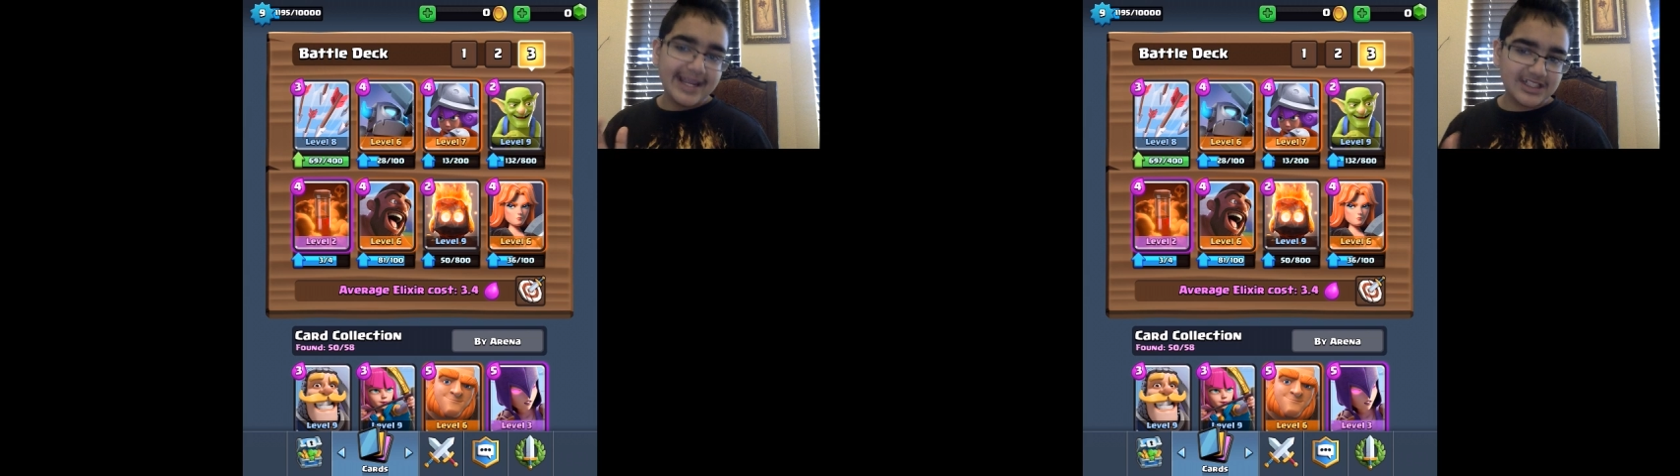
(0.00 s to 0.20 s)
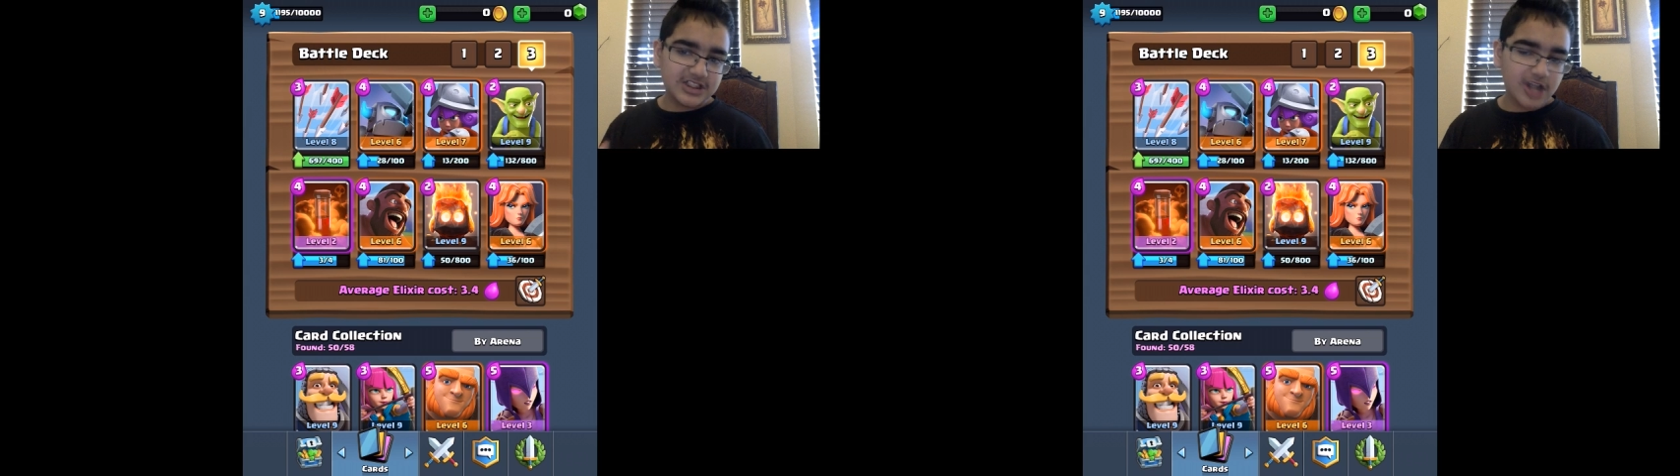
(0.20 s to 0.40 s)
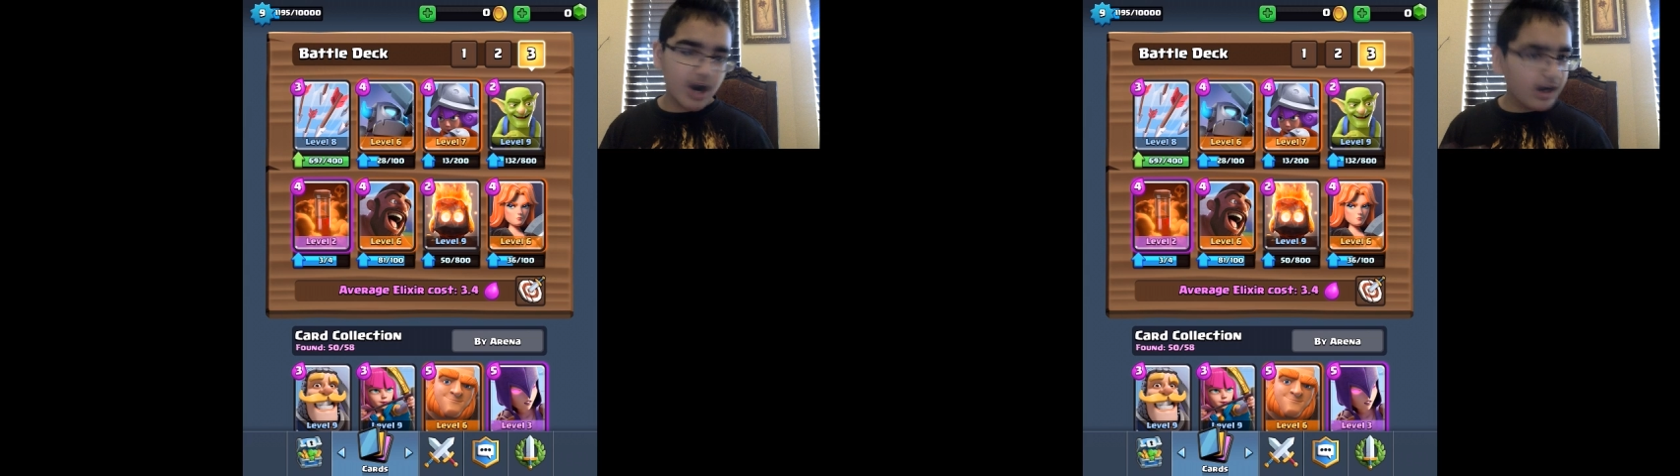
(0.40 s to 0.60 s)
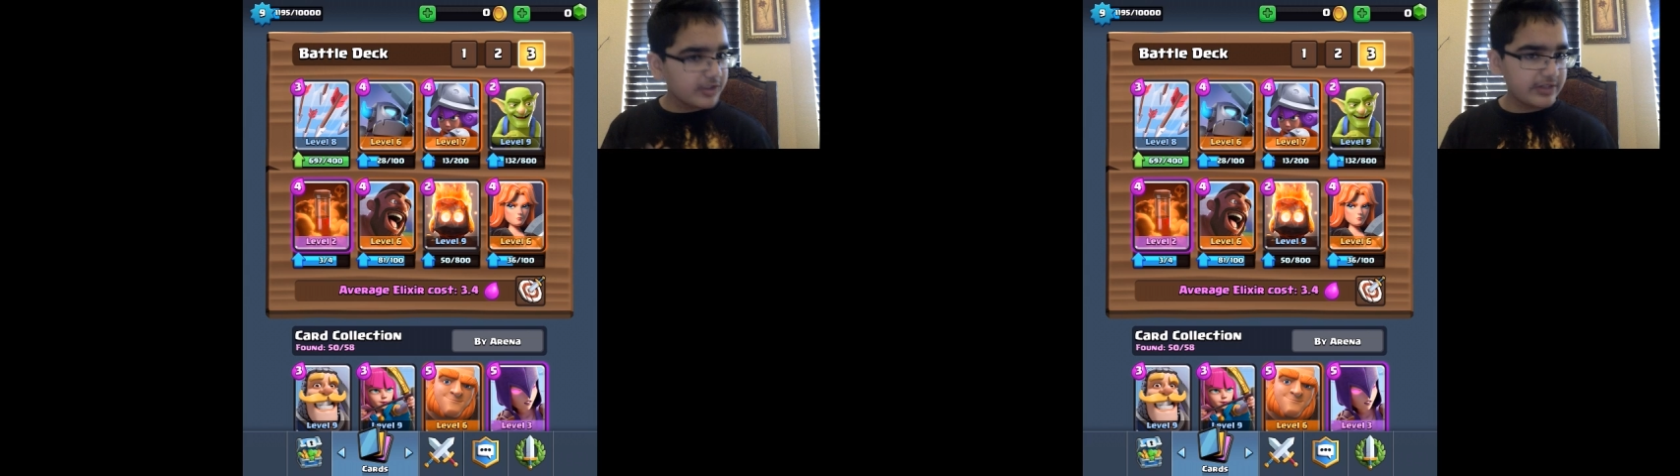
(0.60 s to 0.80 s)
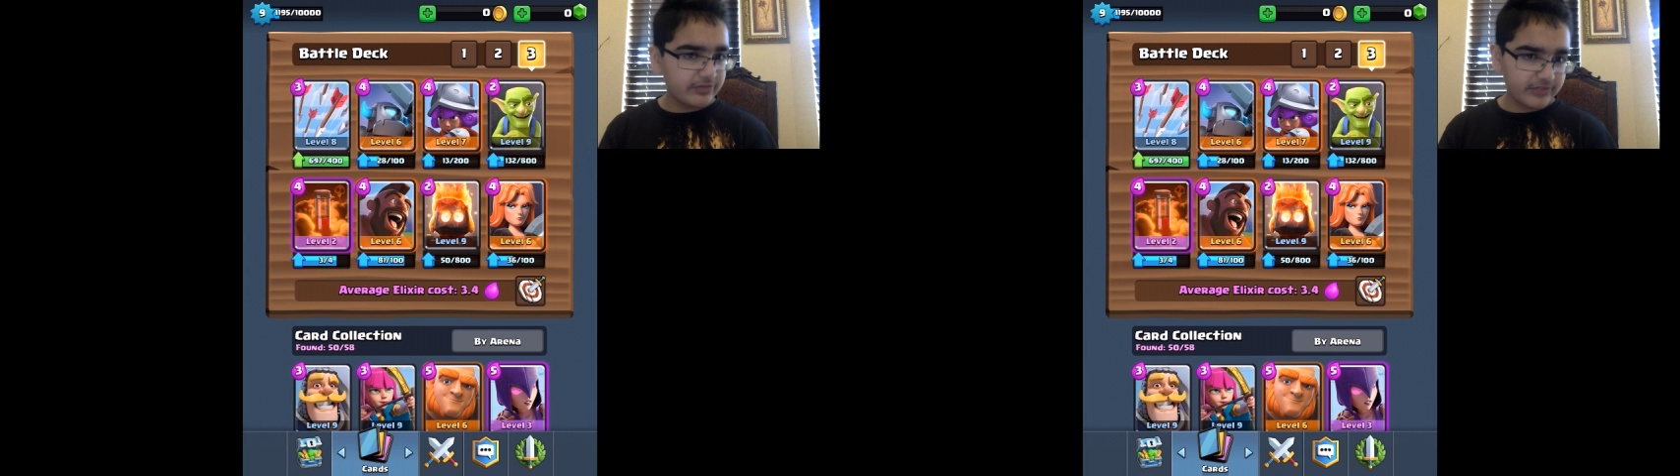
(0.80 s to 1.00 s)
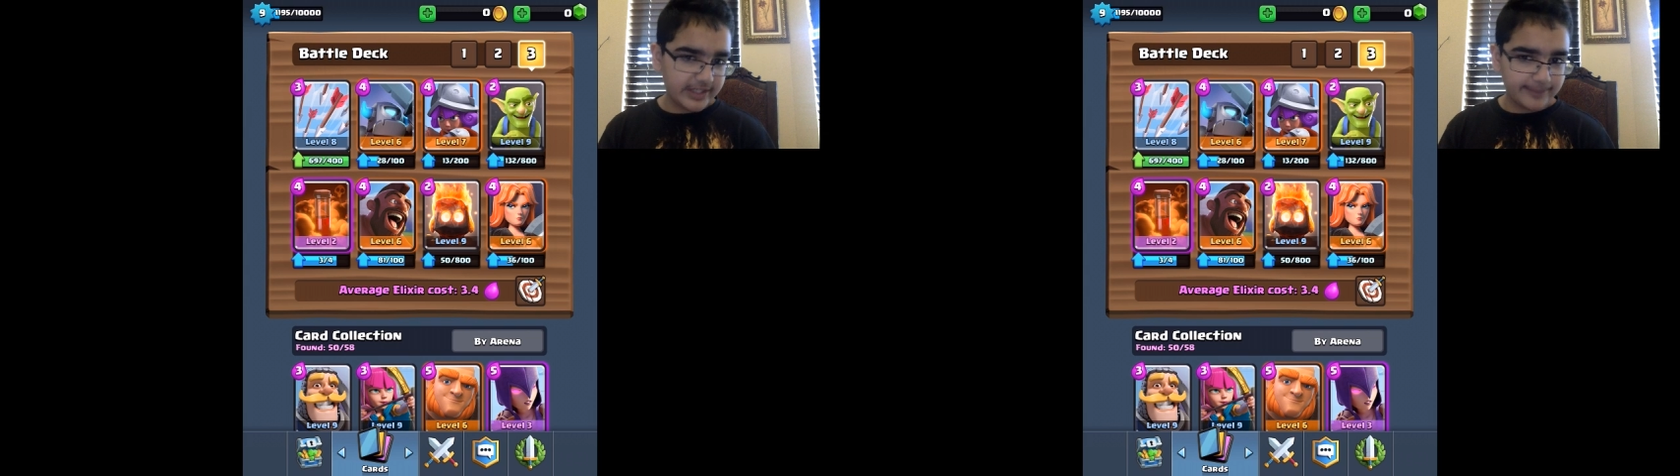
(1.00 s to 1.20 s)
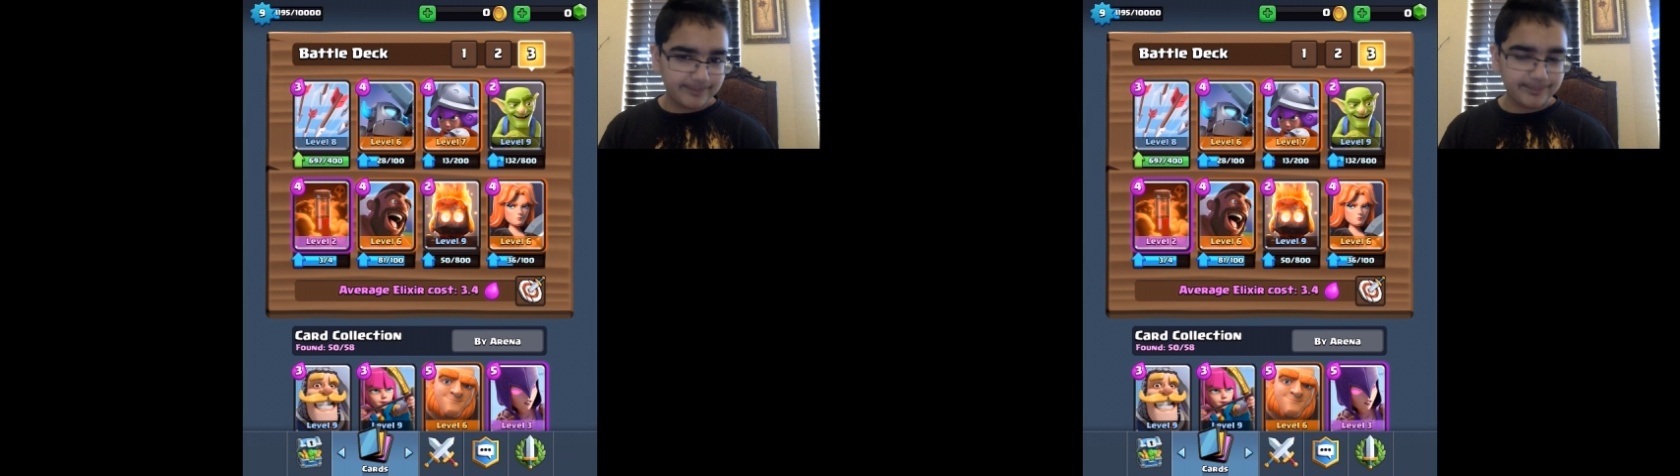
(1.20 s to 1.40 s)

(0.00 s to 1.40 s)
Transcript: It's hard to defend.